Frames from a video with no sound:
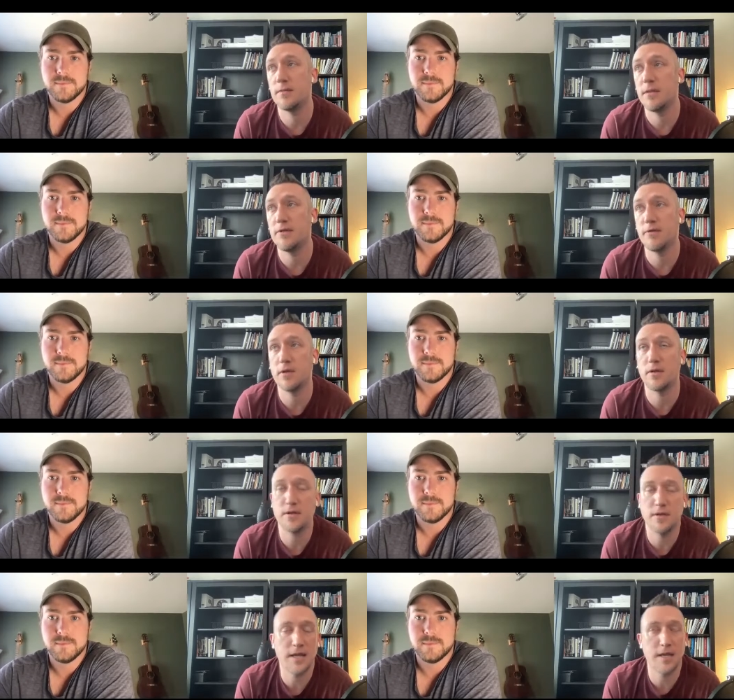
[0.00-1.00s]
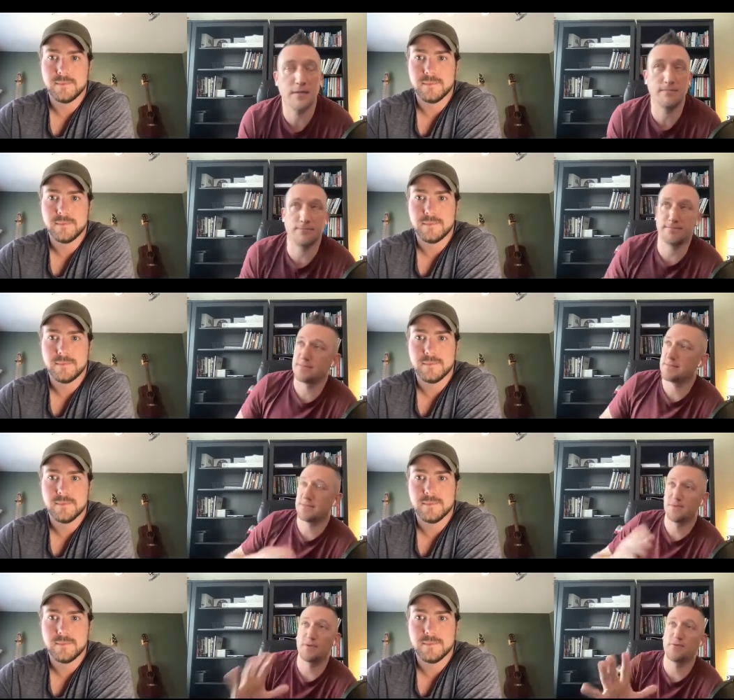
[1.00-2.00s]
Speaker 1: it, it,
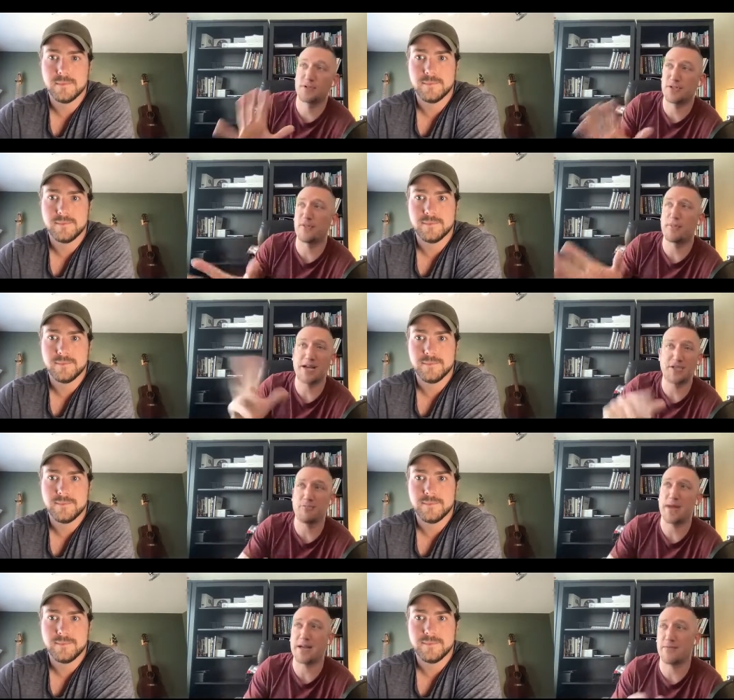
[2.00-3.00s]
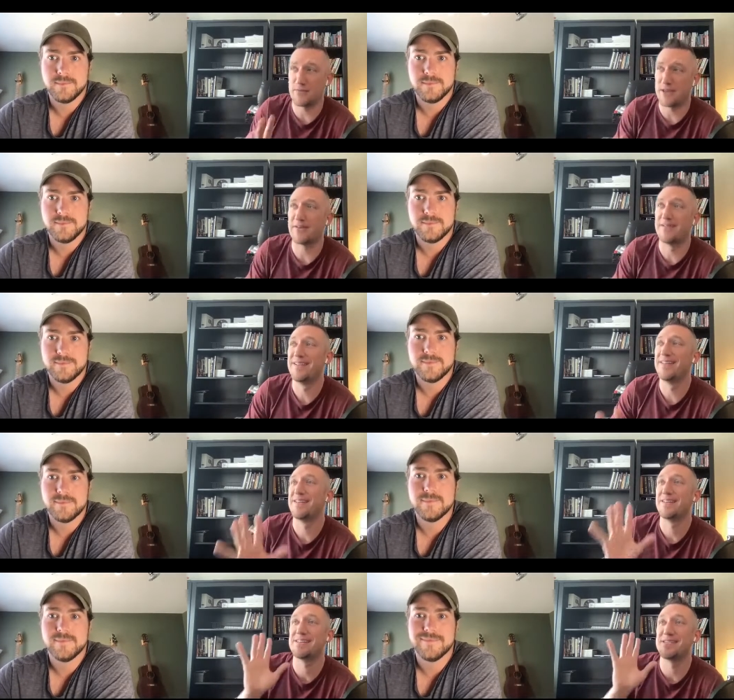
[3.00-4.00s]
well, first off, let me actually back up from there
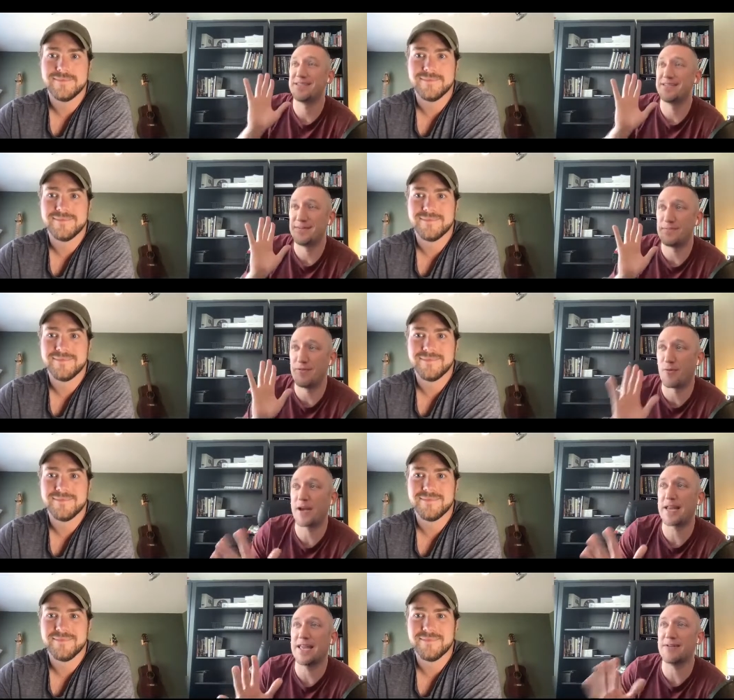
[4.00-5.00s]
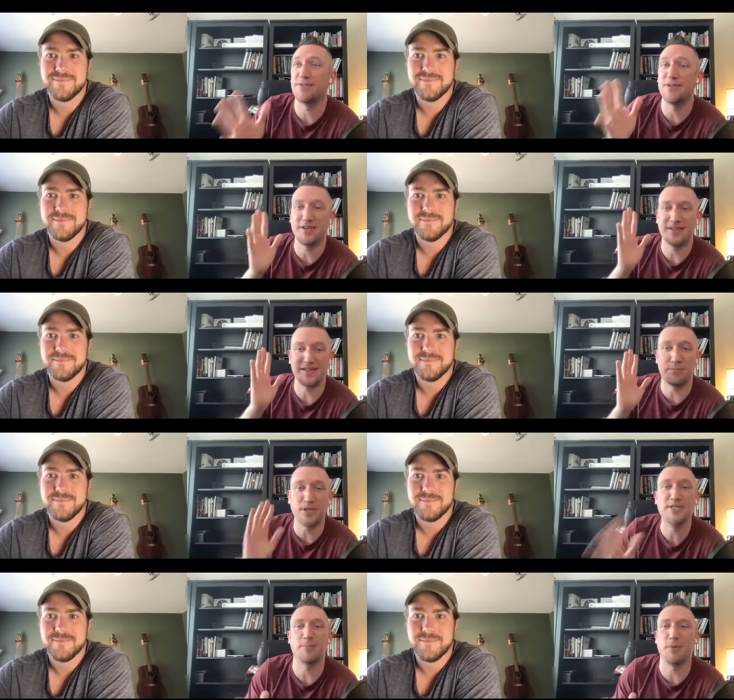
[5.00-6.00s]
because before I can give the the
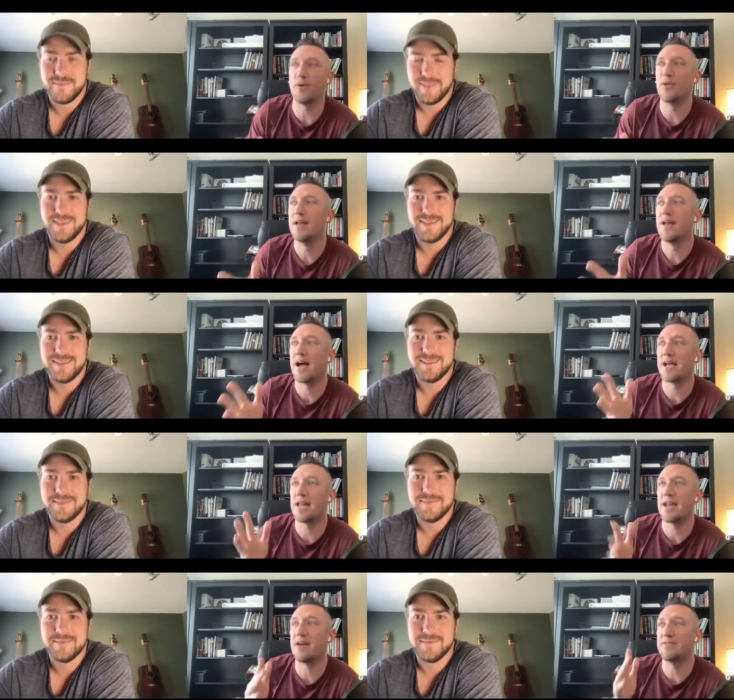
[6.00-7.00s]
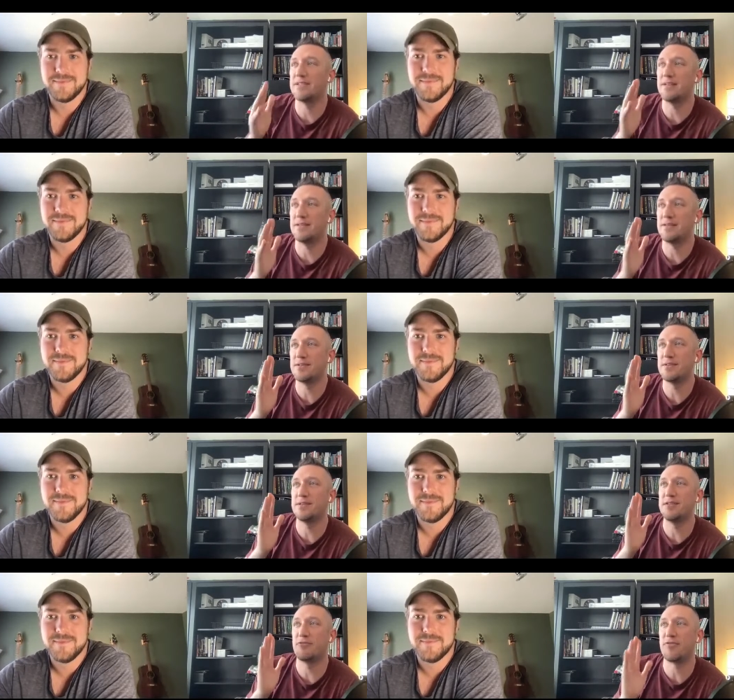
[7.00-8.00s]
principle, I kind of have to
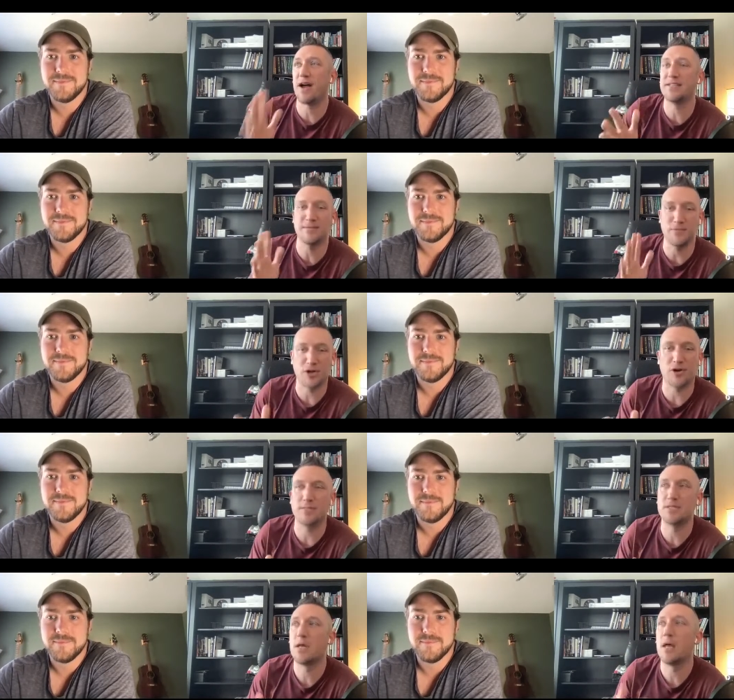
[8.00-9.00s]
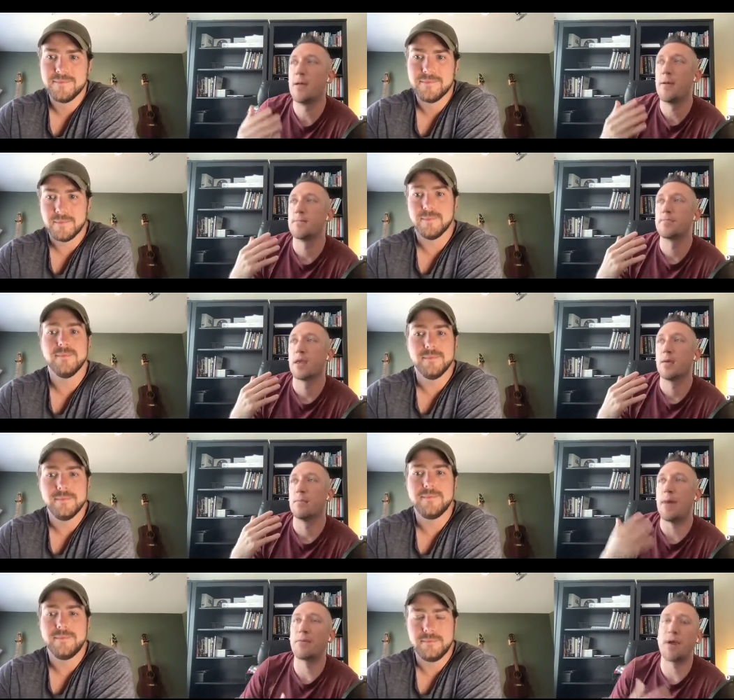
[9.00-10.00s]
define some terms. Hmm.
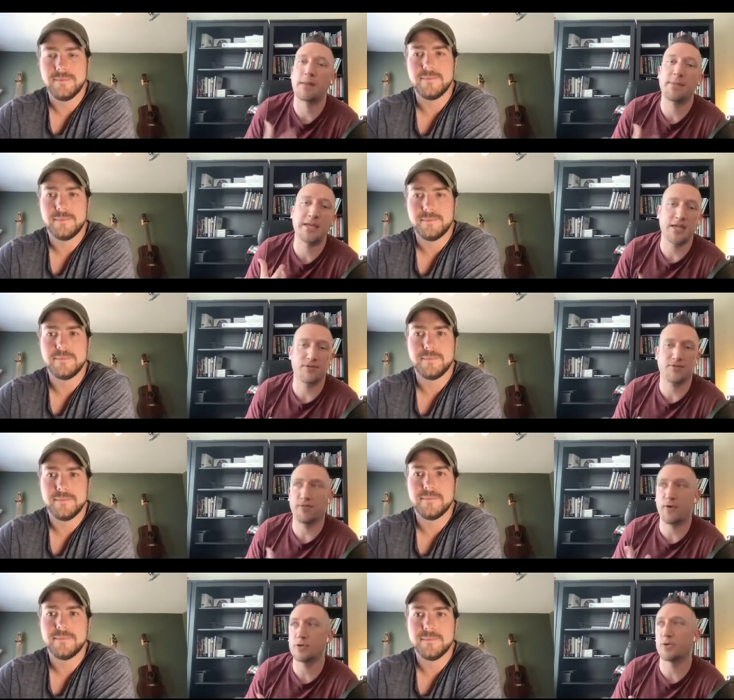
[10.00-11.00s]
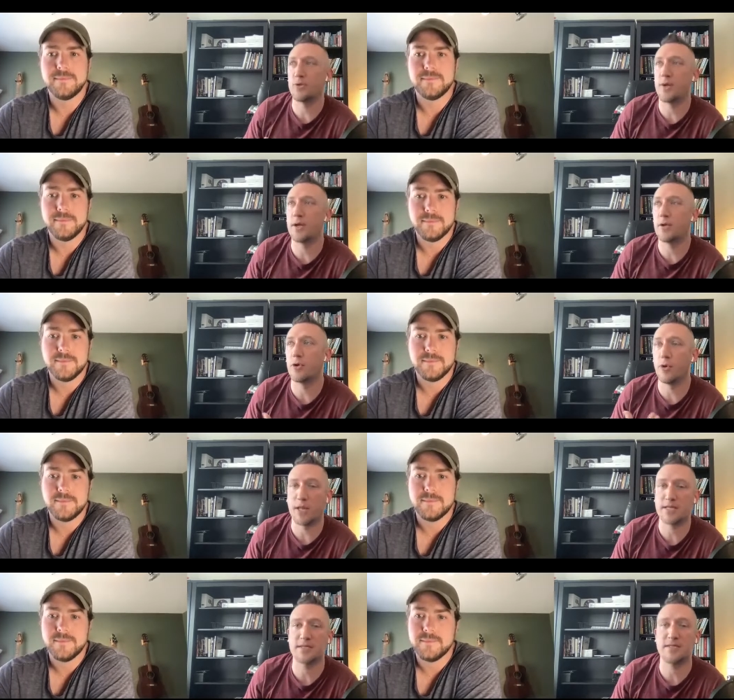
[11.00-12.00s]
My recommendation for folks who are doing
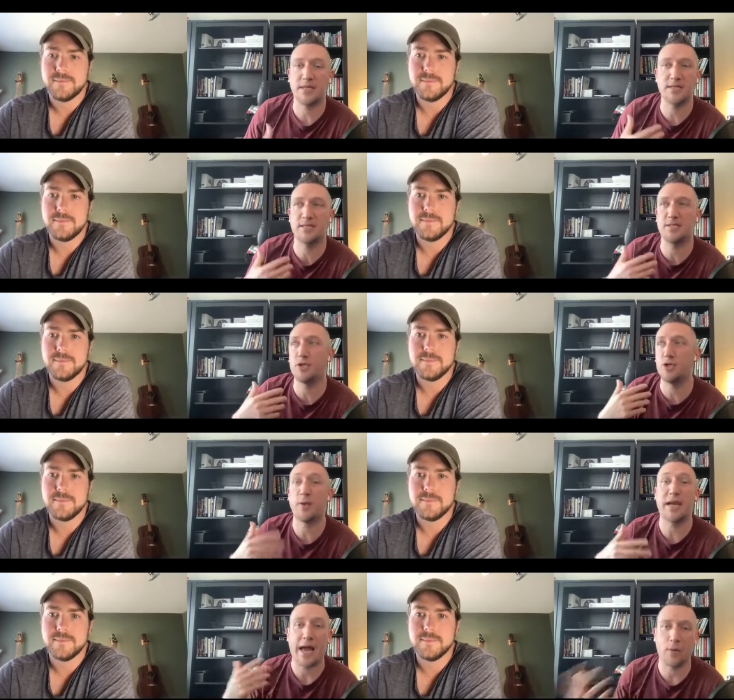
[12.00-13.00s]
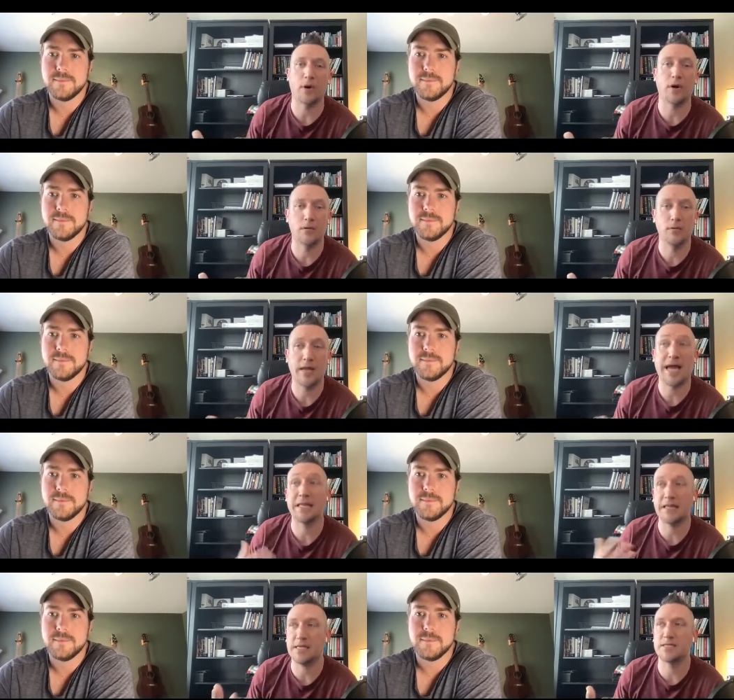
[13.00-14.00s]
group lessons is to do an hour
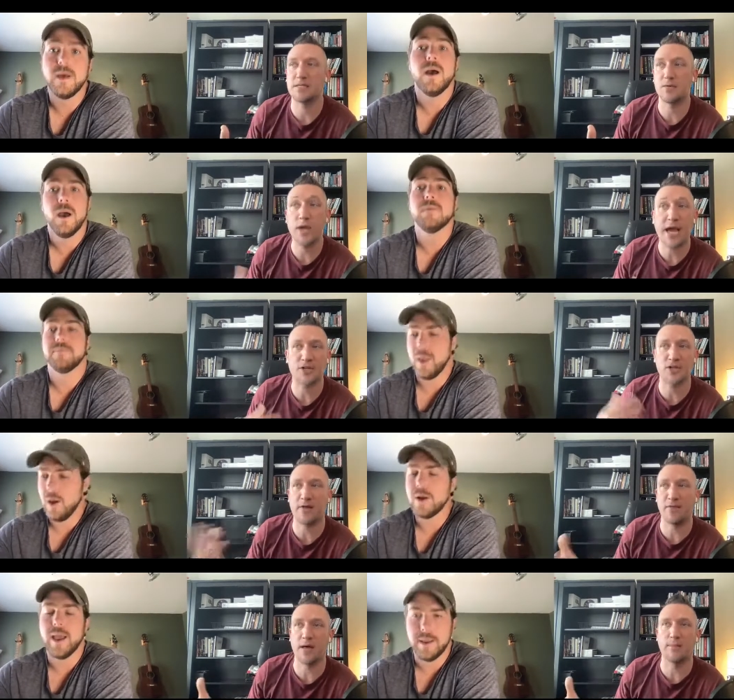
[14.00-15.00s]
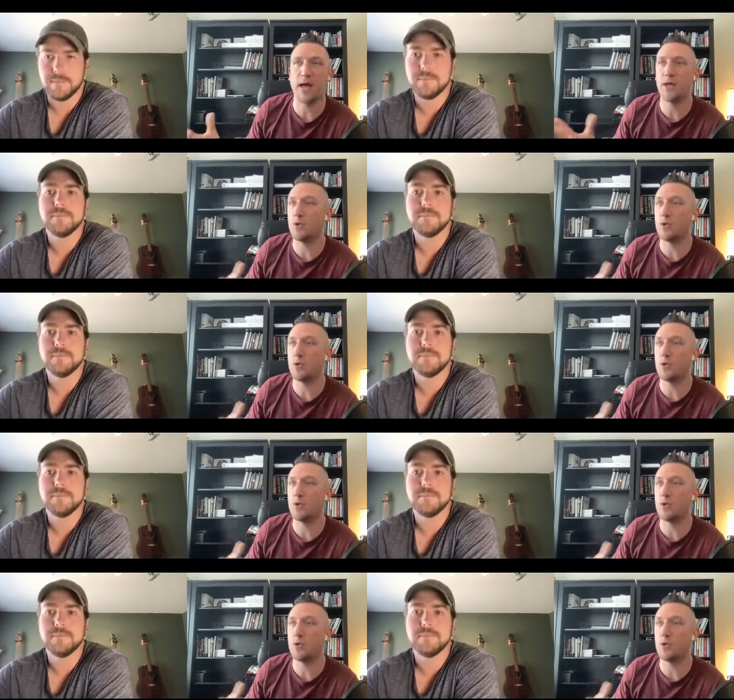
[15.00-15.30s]
at least. We actually oh. have alumni